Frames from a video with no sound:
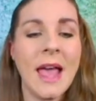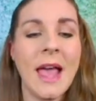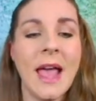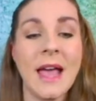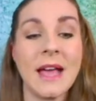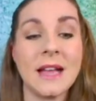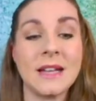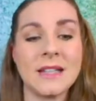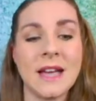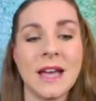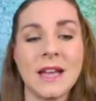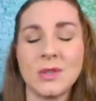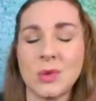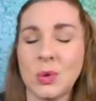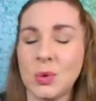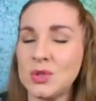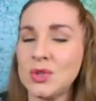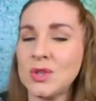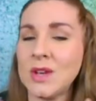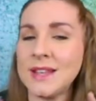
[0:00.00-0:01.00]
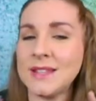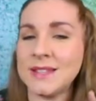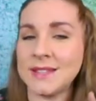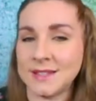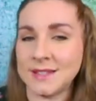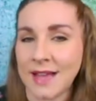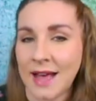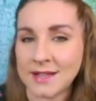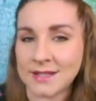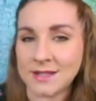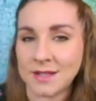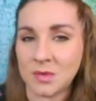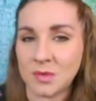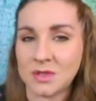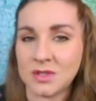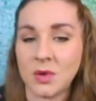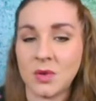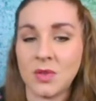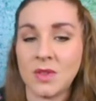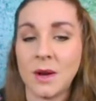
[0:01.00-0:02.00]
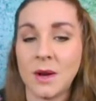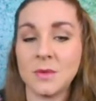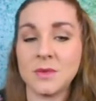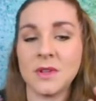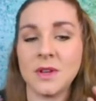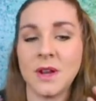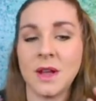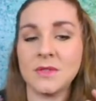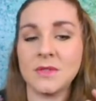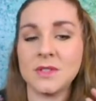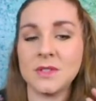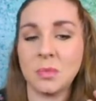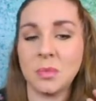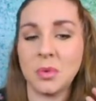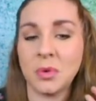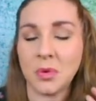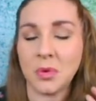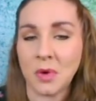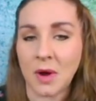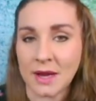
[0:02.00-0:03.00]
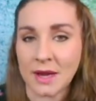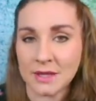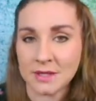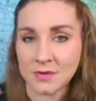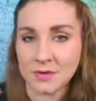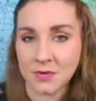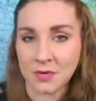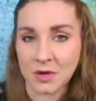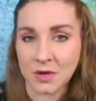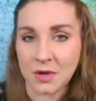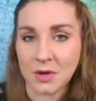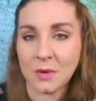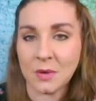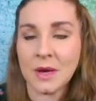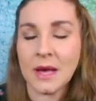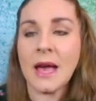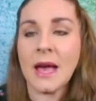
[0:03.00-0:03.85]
And I told you guys last episode that I was gonna have a surprise for you.